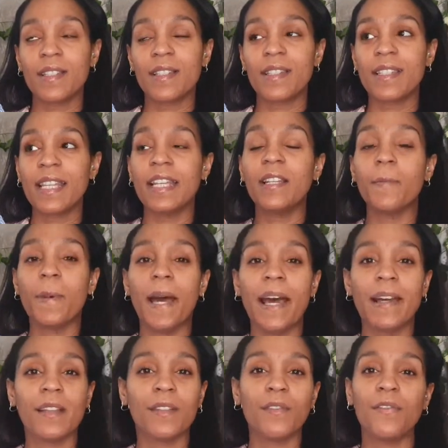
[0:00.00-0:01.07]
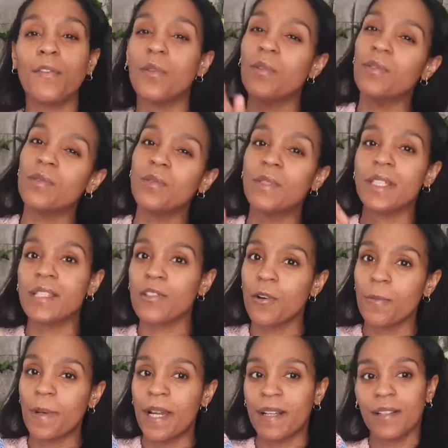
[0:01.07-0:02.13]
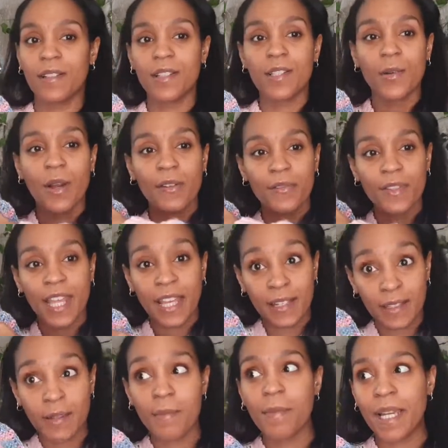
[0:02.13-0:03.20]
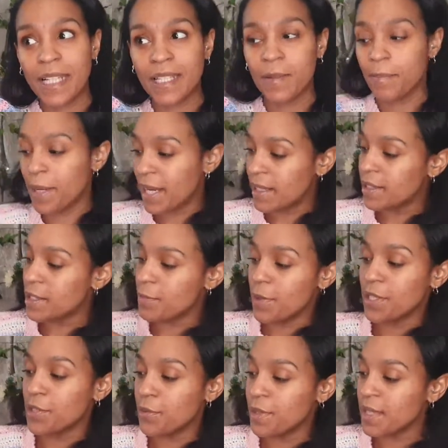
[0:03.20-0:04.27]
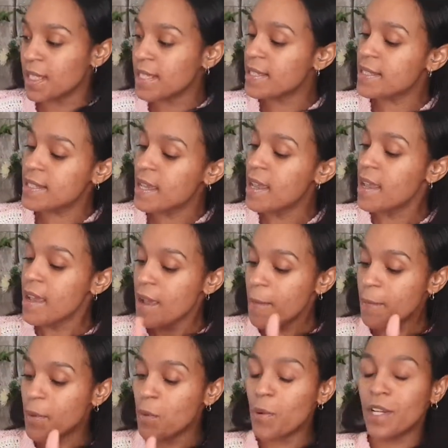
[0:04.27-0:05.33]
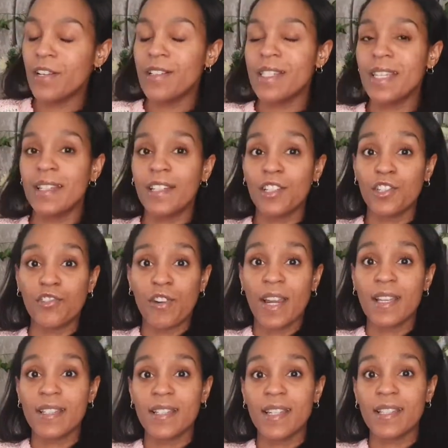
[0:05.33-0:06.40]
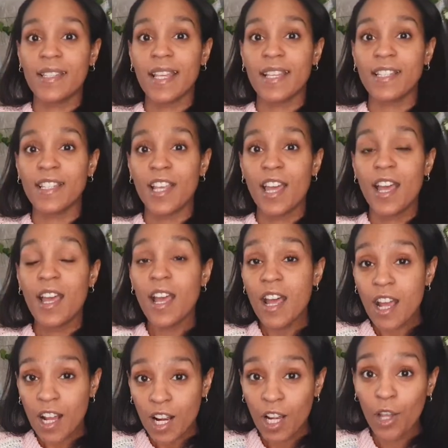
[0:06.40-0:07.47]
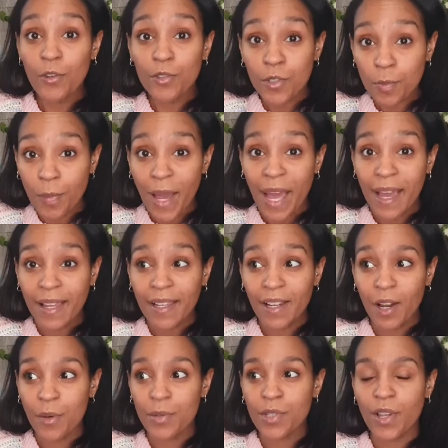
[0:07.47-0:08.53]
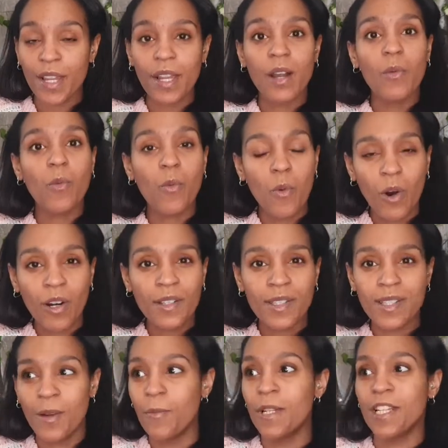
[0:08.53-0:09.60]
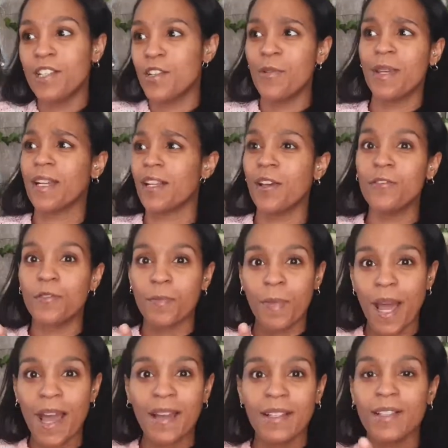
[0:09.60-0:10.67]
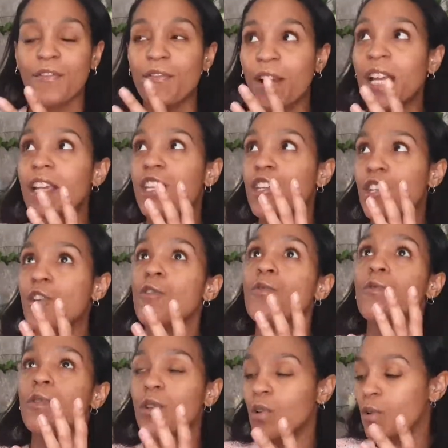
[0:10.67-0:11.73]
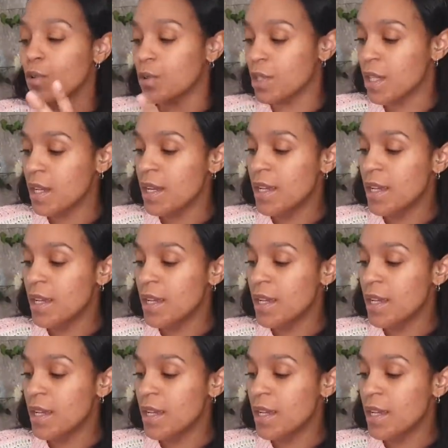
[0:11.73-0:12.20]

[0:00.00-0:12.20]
seen a pattern for, oh, it's not backless, so I've then made it backless by doing this. But when I see this dress and it says closed back, I was like, what? Someone is doing closed backs? Thank you, Lord.